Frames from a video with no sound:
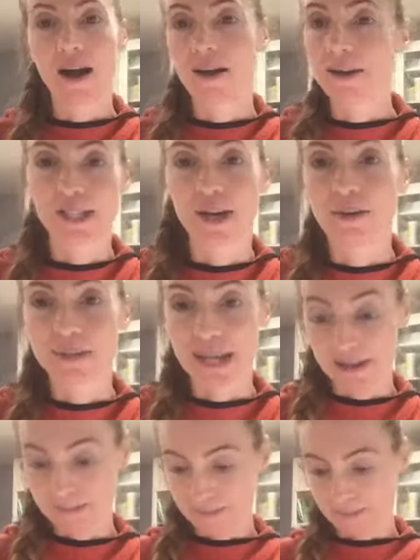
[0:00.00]
That's all I'm saying.
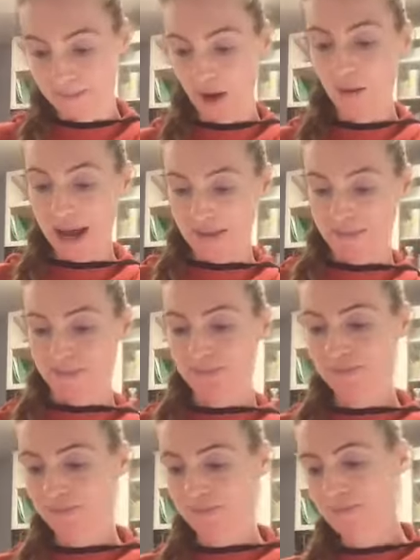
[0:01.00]
Okay.
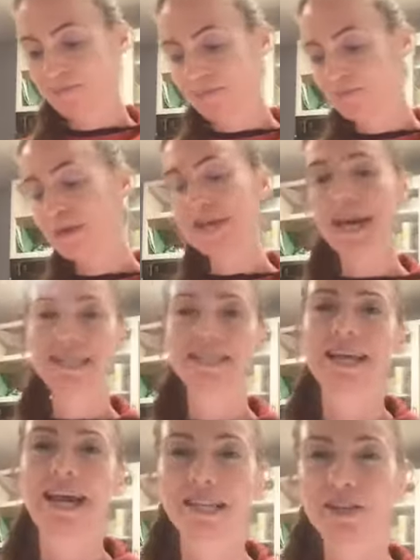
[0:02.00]
P.S.
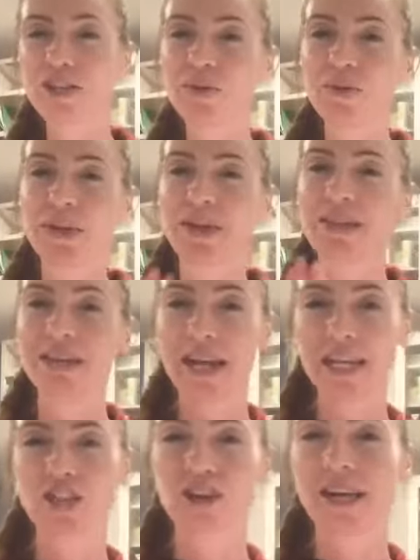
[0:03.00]
that has to do with like the
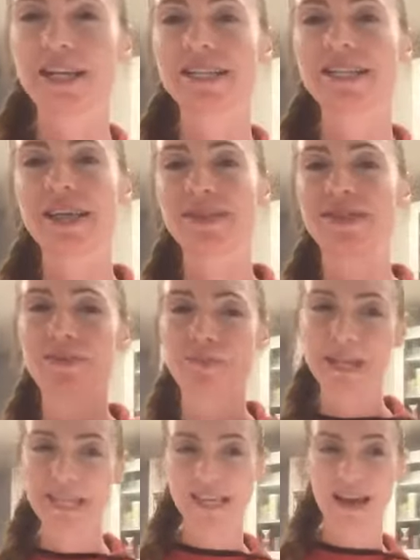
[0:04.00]
nitrates that the
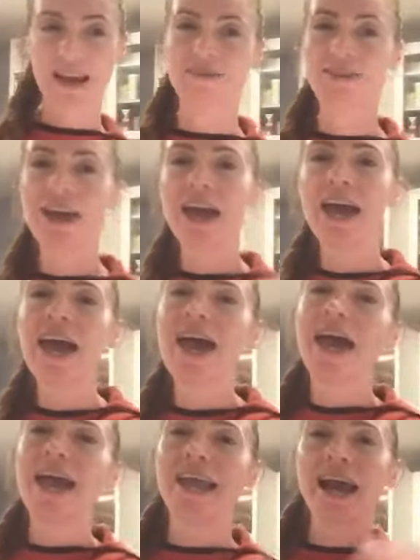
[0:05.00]
beets have
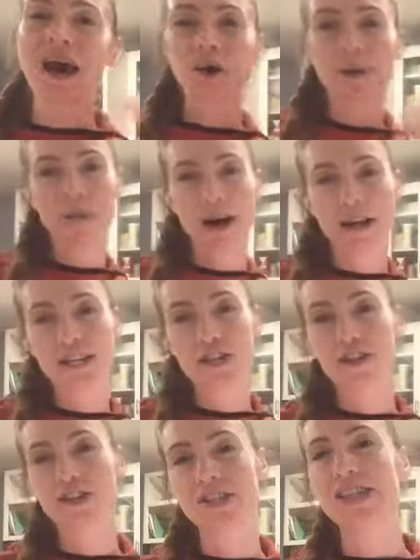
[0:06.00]
and how our body
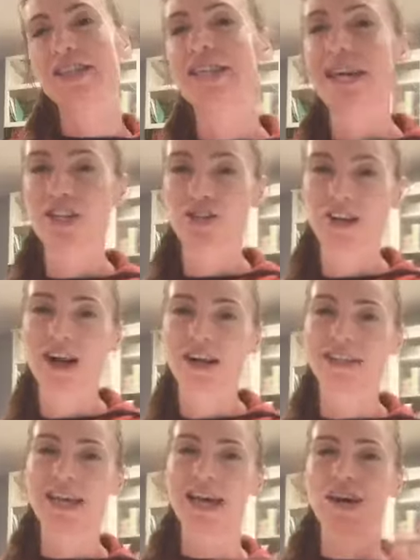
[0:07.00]
turns it into nitric
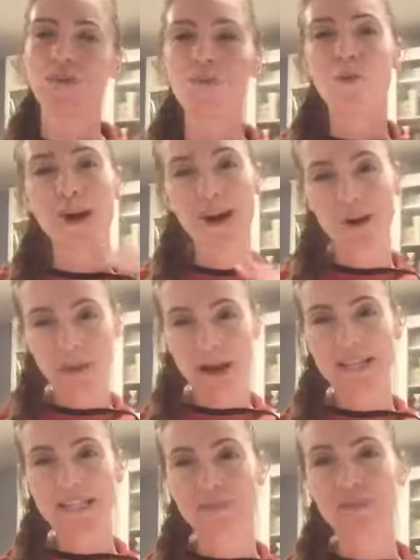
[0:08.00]
oxide and what our
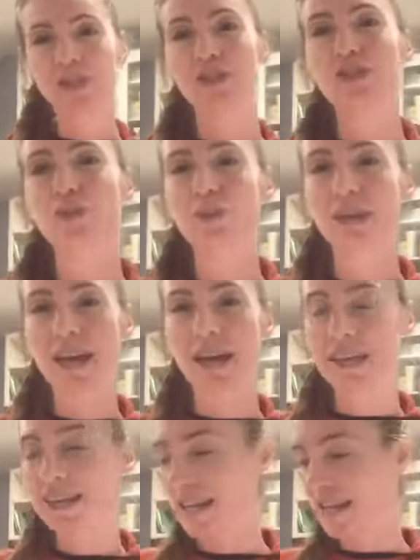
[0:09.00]
body's able to do with
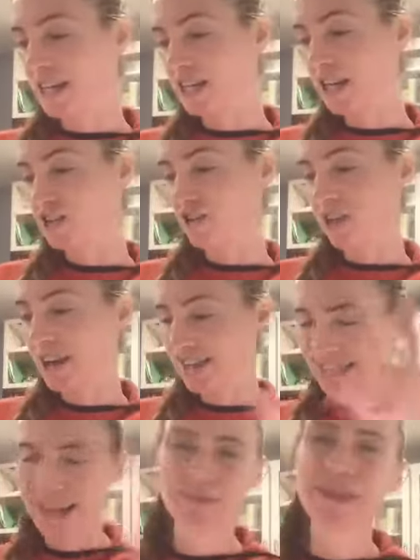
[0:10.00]
nitric
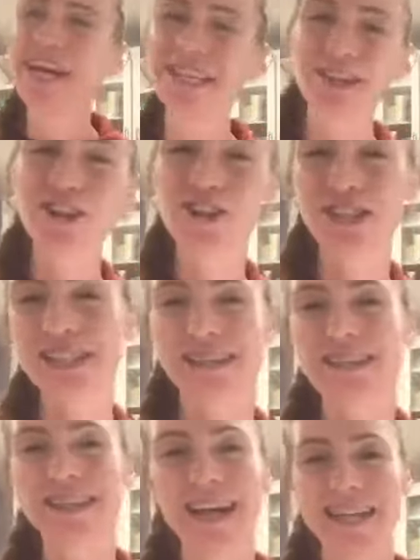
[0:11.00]
oxide. But that's all just
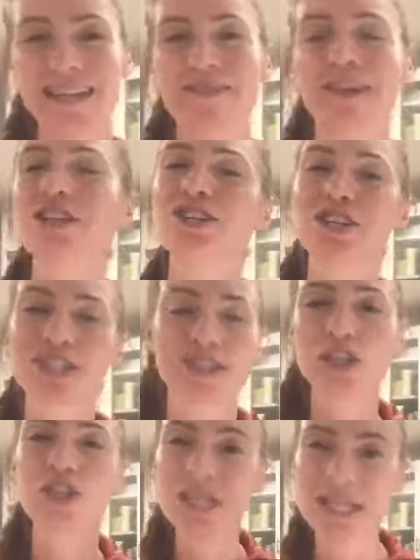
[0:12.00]
scientific. You
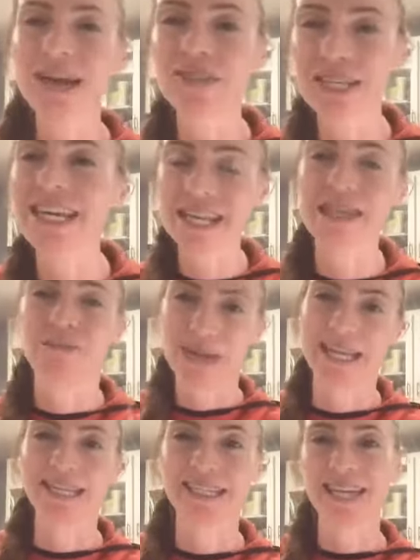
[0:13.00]
just have to eat the
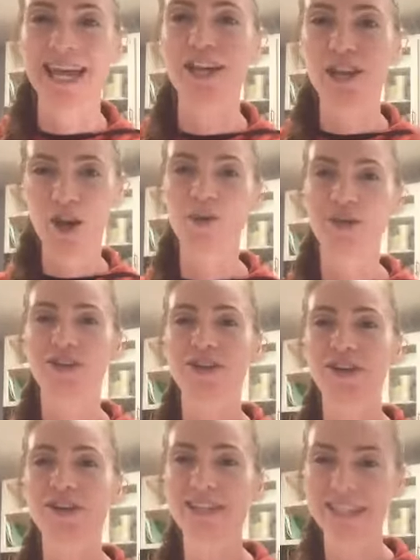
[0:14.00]
beets and know that
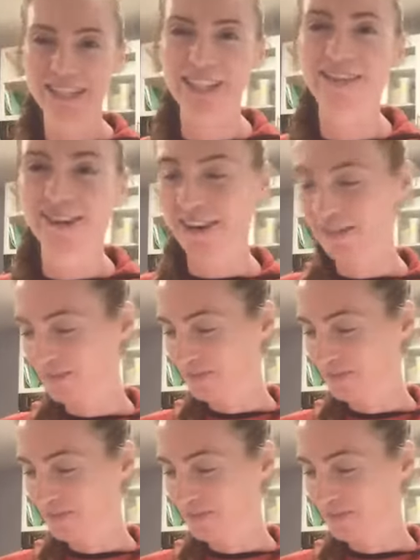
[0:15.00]
they're gonna deliver.